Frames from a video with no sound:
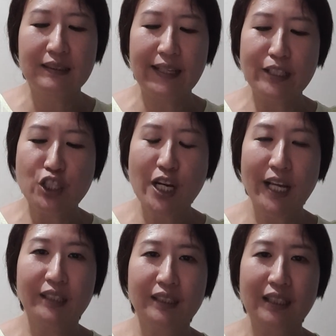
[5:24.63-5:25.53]
and check
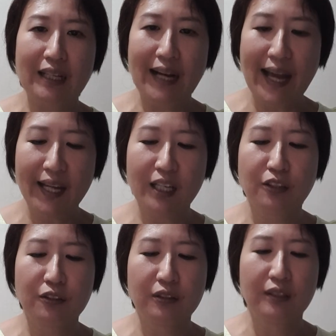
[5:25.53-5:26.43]
based
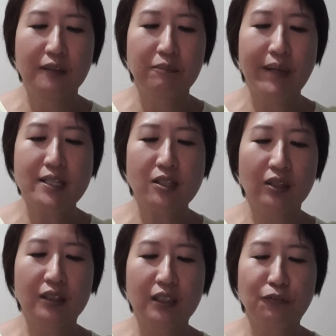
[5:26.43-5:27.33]

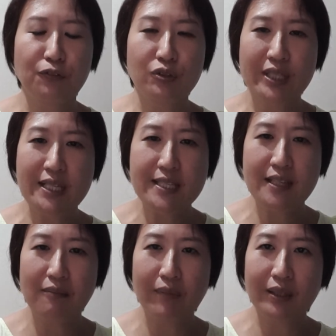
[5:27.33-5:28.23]
on the few key
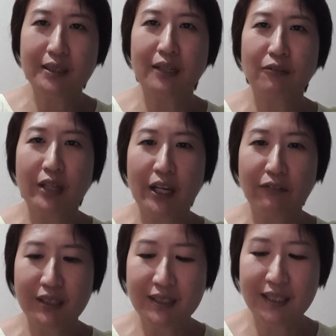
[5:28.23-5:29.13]
symbols that we have
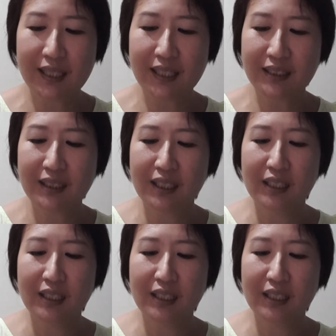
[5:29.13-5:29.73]
discussed,